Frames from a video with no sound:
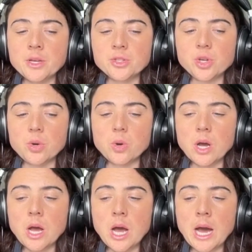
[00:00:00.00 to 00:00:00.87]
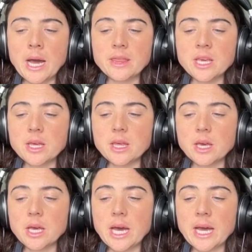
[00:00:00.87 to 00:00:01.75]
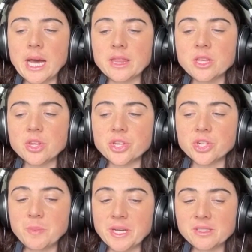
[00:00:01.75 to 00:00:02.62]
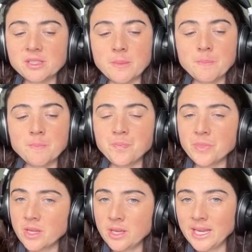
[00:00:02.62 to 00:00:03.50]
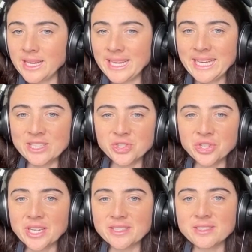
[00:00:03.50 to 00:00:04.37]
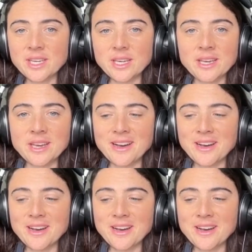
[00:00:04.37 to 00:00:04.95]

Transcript: So I think that there's been some interesting,